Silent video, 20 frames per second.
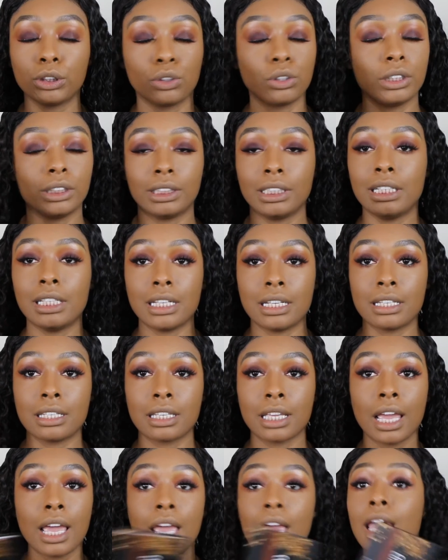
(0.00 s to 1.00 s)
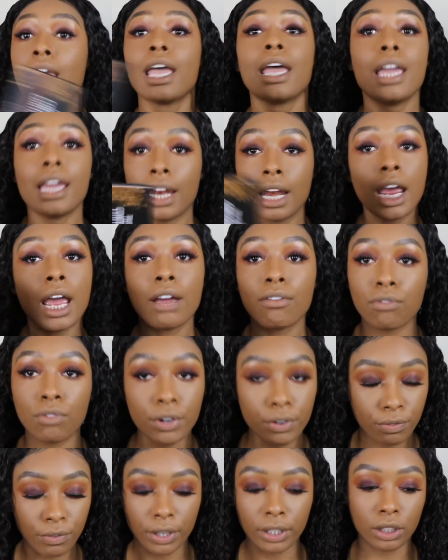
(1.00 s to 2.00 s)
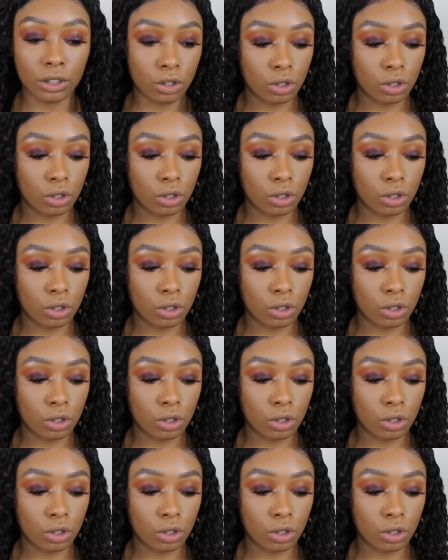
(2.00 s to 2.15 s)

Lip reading: going to see this in every freaking